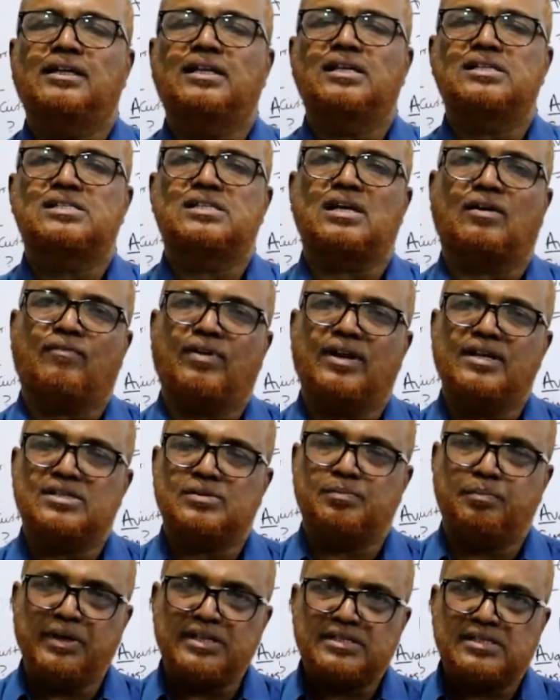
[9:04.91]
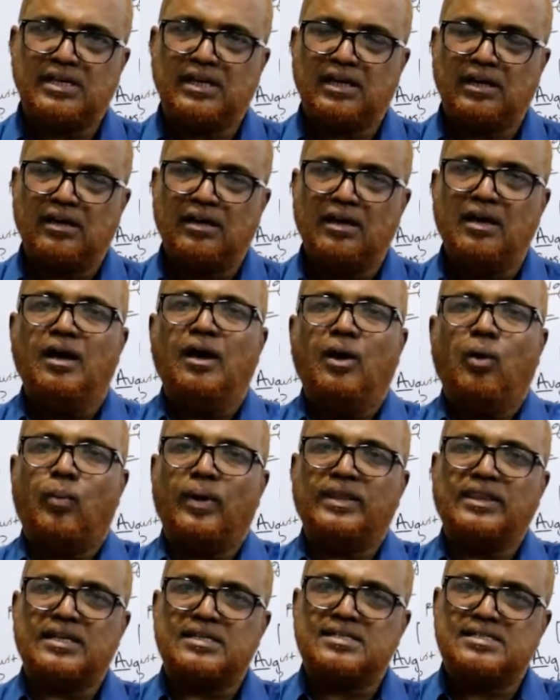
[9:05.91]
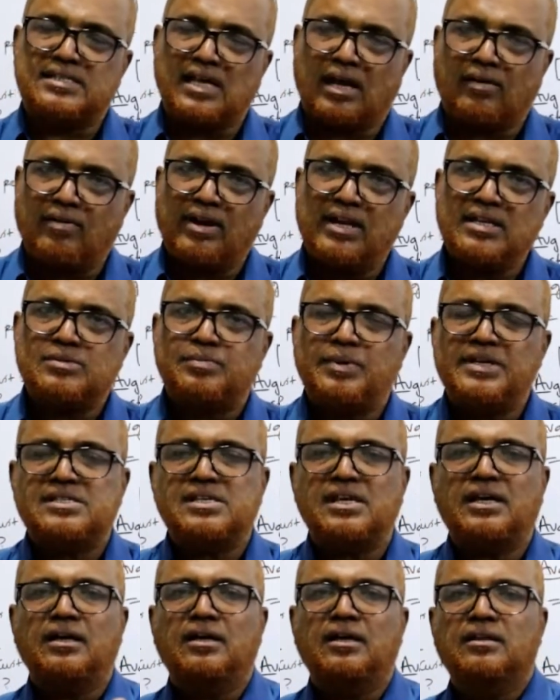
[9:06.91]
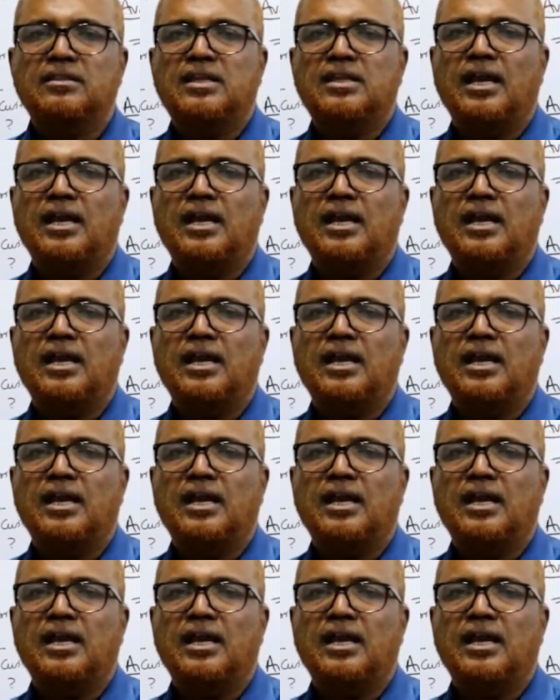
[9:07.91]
that the server is busy. When the server is busy,